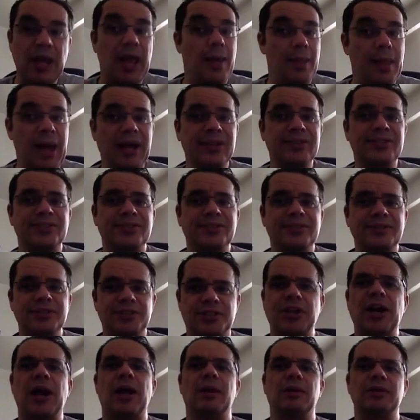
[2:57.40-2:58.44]
And that's the
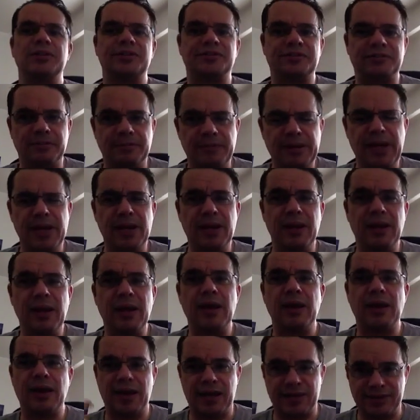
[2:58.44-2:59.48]
challenge for me
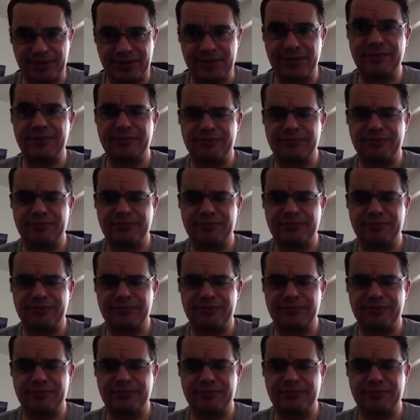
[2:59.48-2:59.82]
as